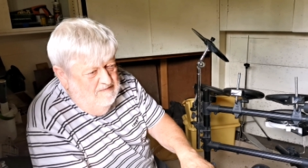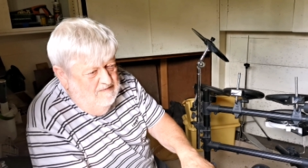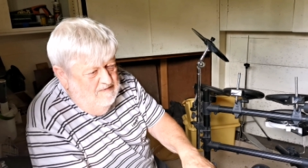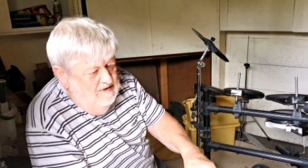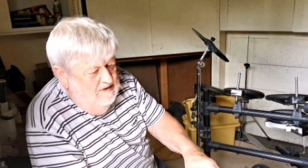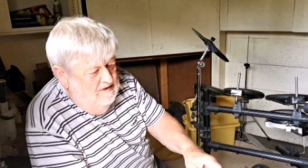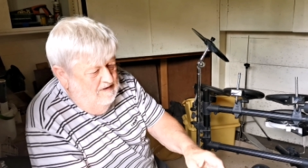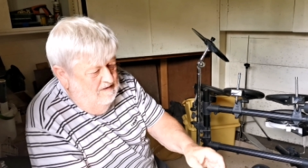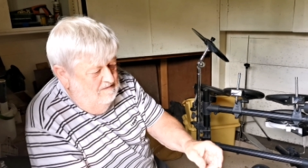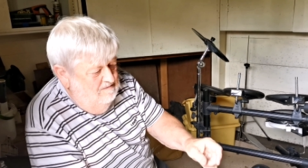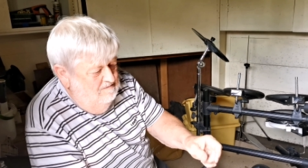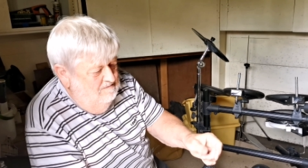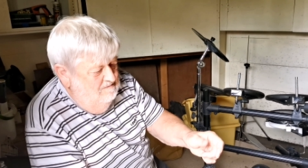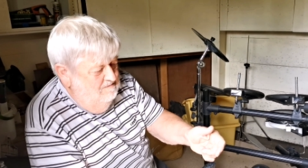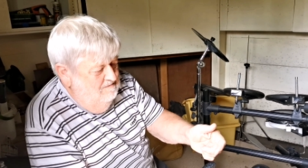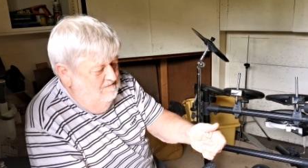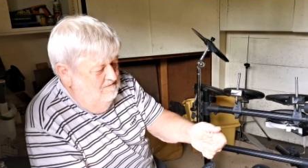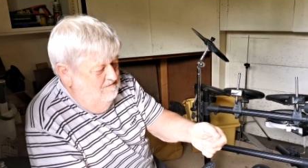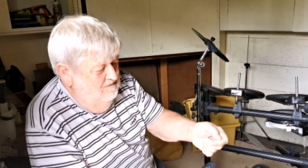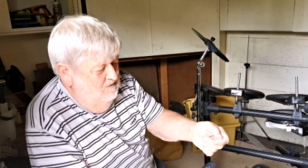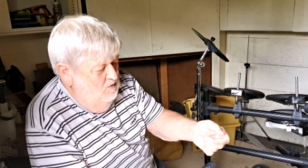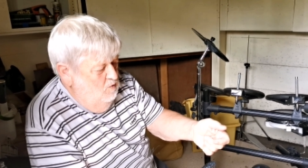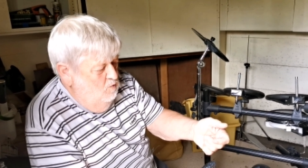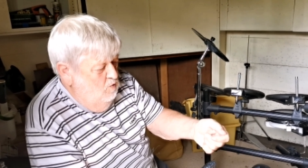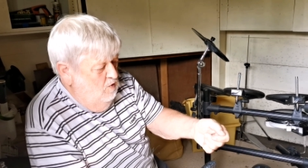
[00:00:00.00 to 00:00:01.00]
you know,
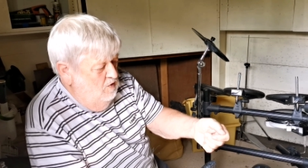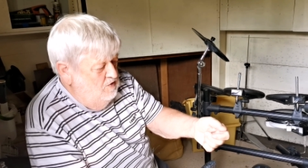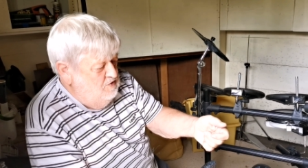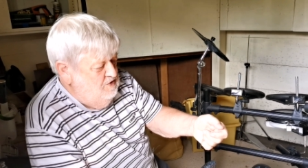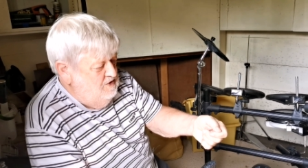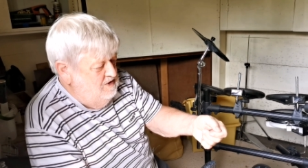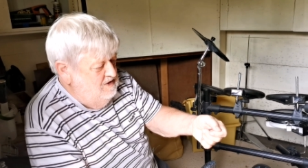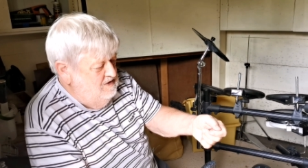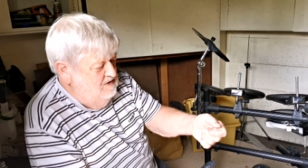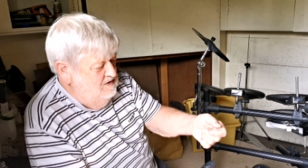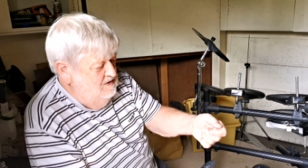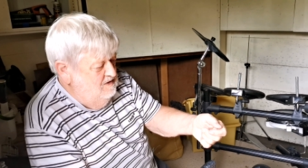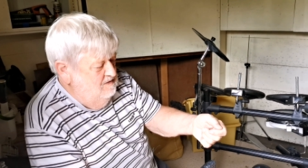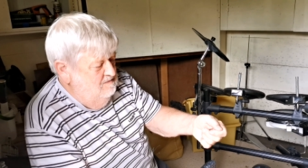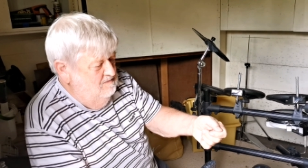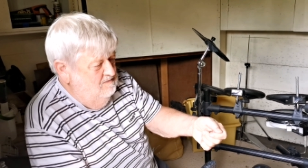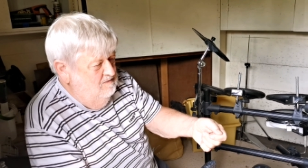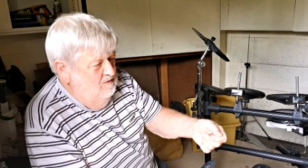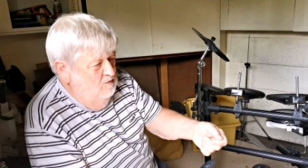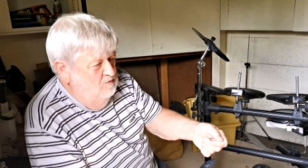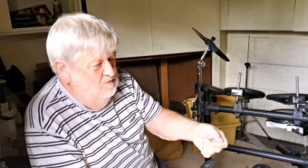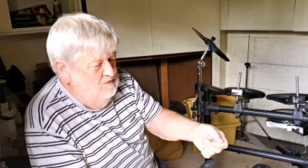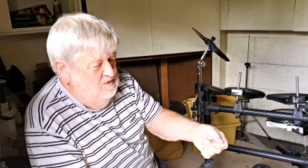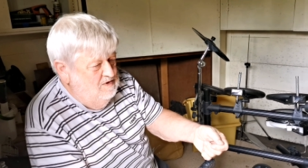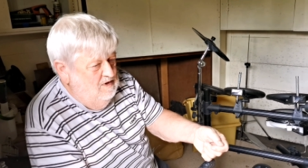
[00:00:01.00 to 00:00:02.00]
watches that
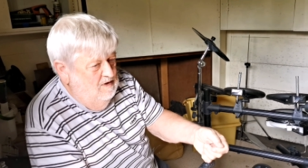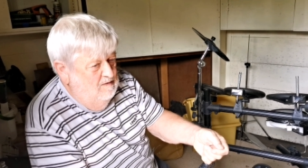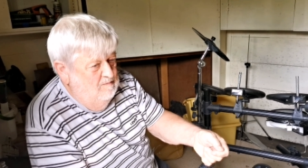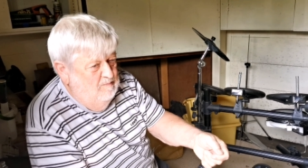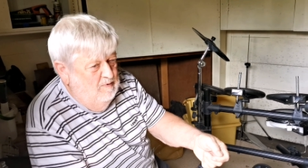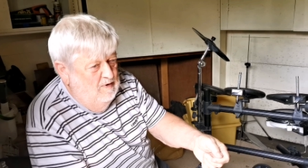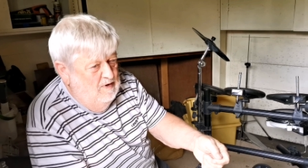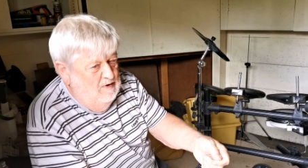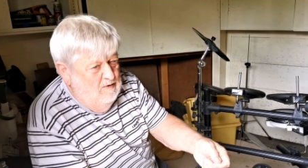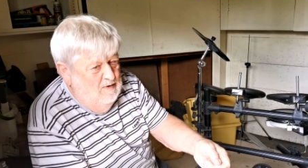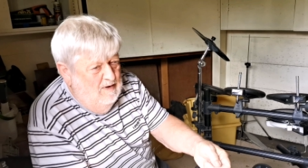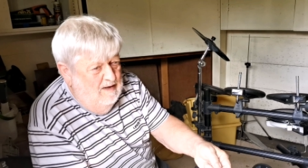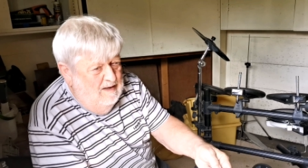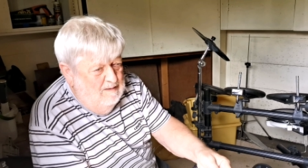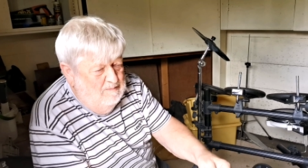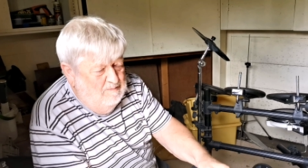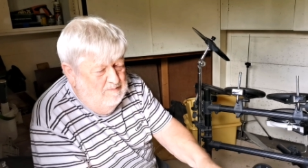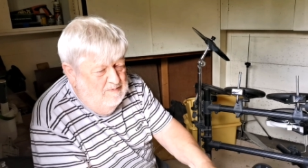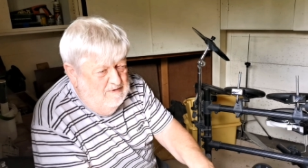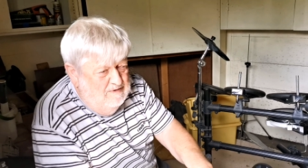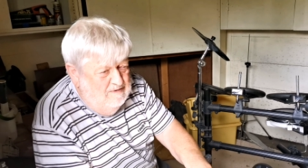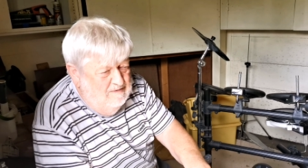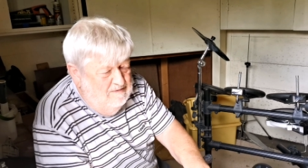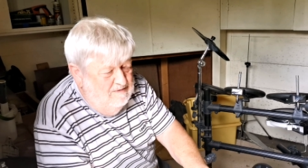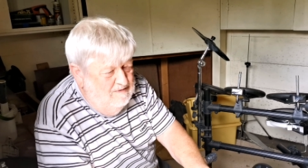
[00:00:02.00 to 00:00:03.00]
also blew up
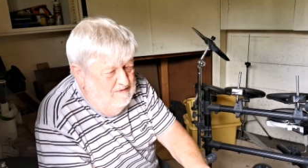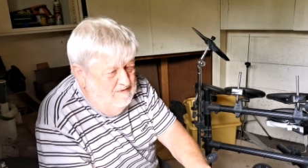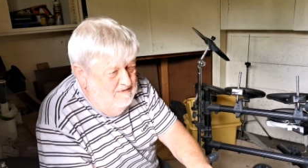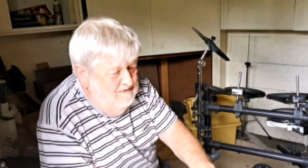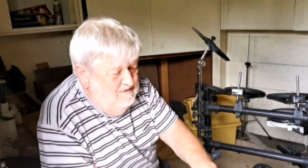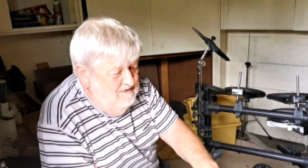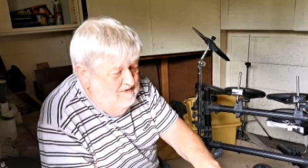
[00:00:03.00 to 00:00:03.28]
and